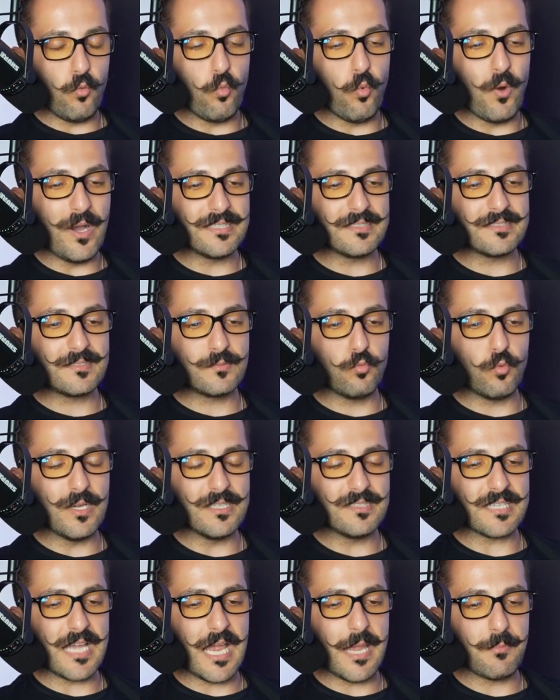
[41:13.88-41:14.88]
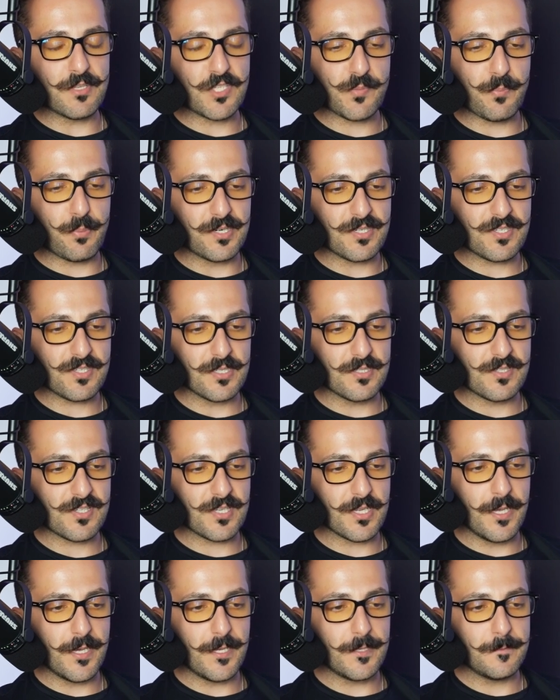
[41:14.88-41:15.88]
One one time, this person
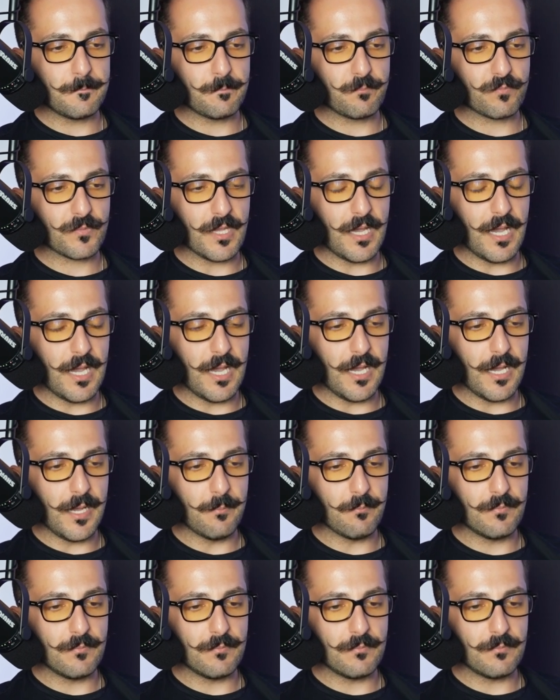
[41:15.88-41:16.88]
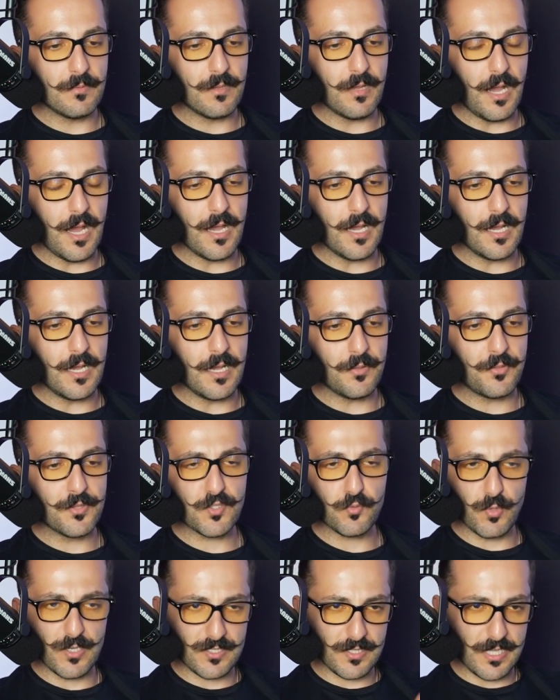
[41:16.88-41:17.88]
said, um, uh, uh,
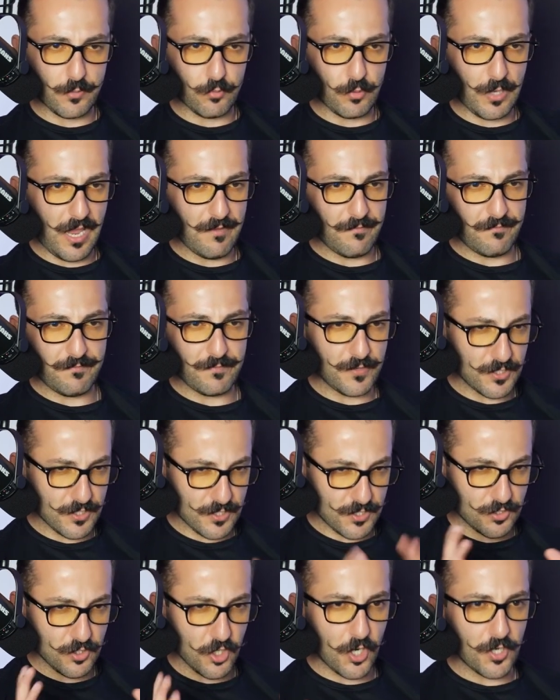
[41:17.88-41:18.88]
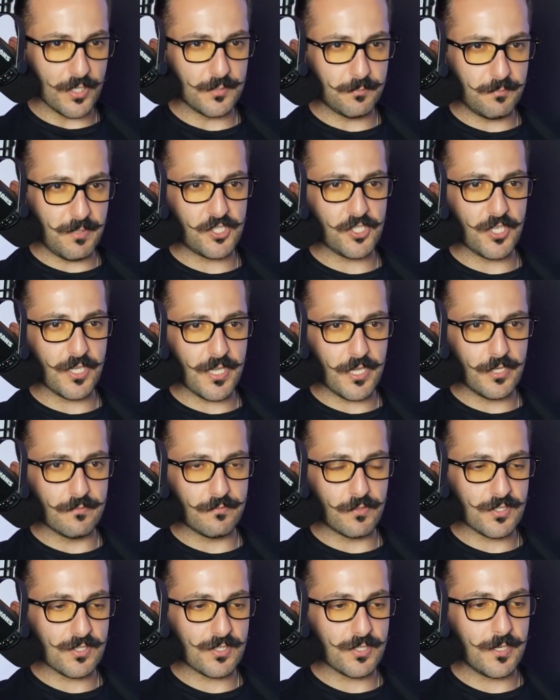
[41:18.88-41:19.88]
"This was like when I first started BJK
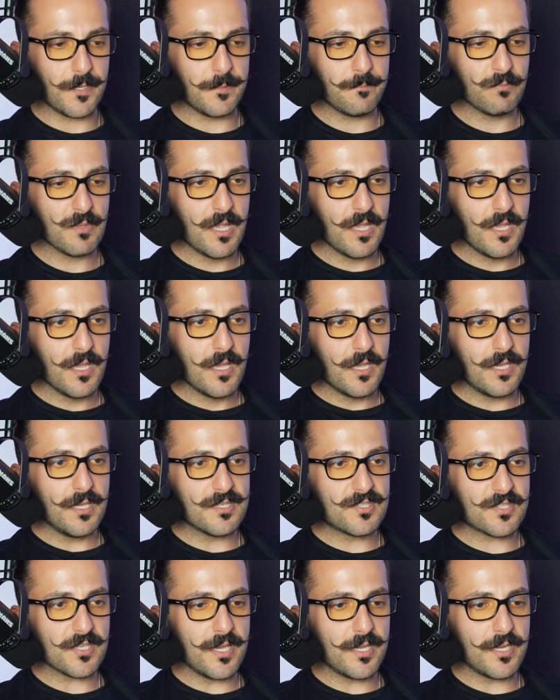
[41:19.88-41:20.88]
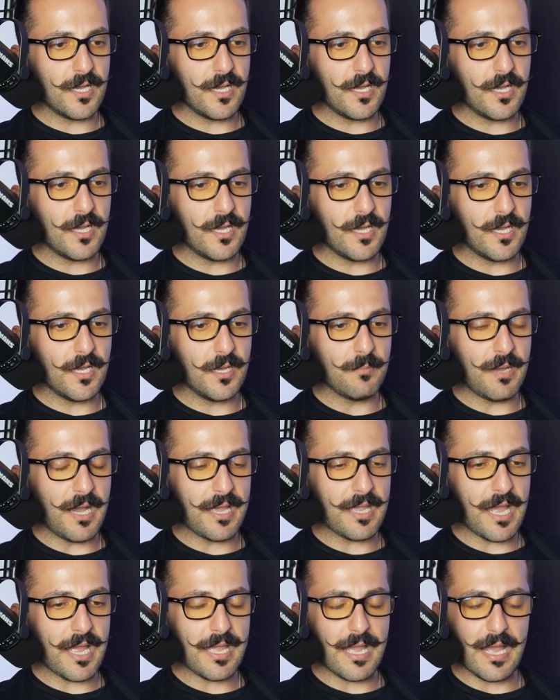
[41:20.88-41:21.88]
University." He said, uh, um,
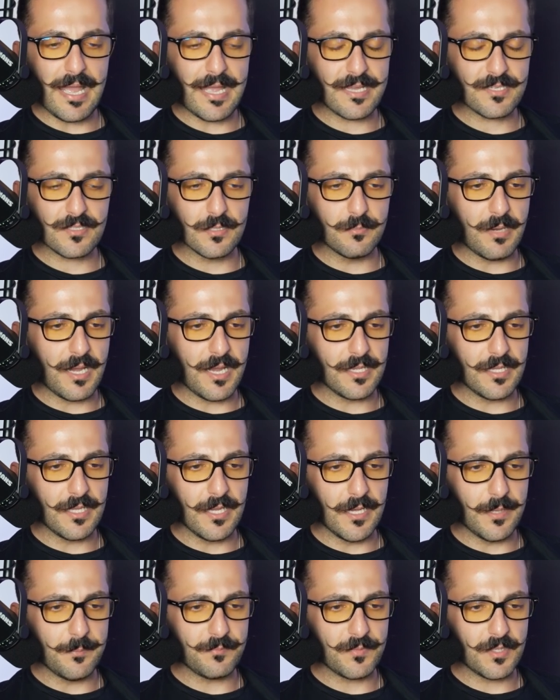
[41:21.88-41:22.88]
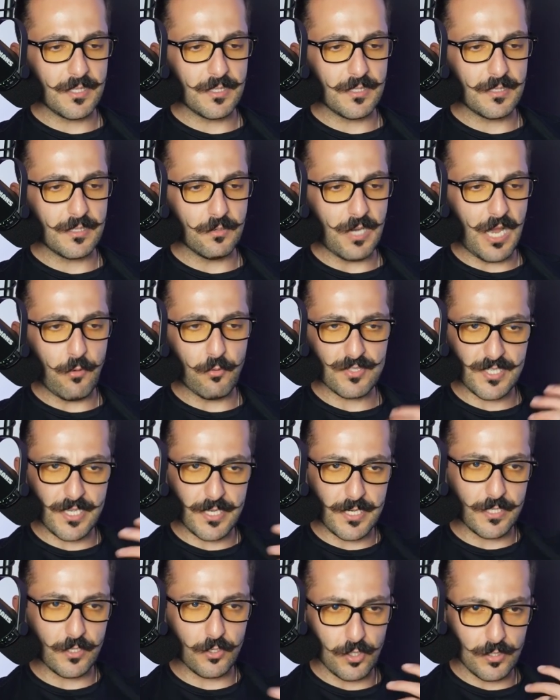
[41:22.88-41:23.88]
I, I asked him, I um, I was
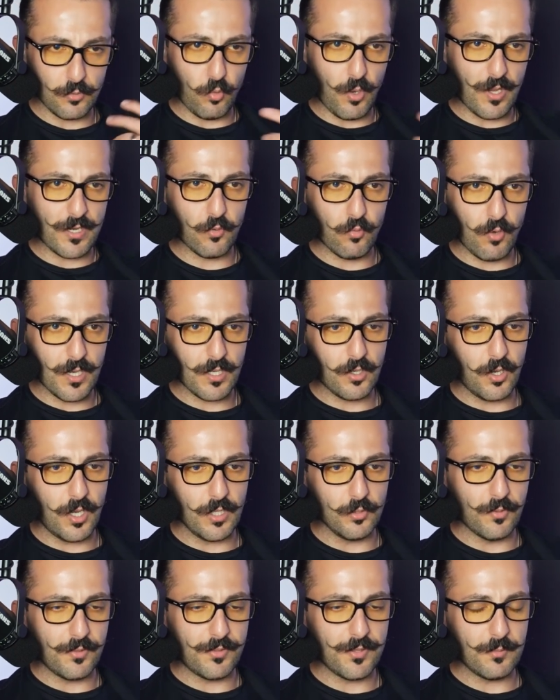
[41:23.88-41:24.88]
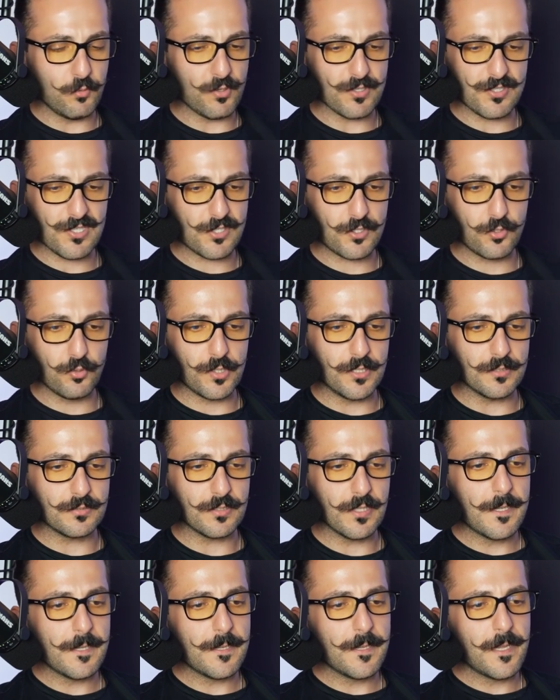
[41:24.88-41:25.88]
going to get on a one on one call with him, who was a
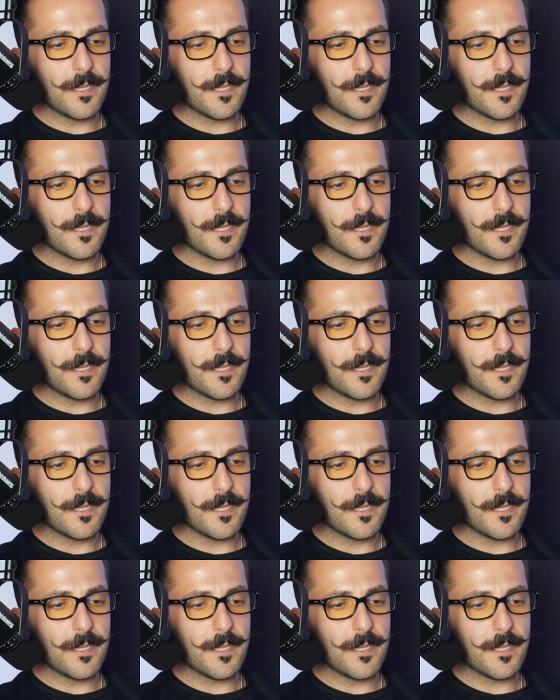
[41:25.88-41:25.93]
student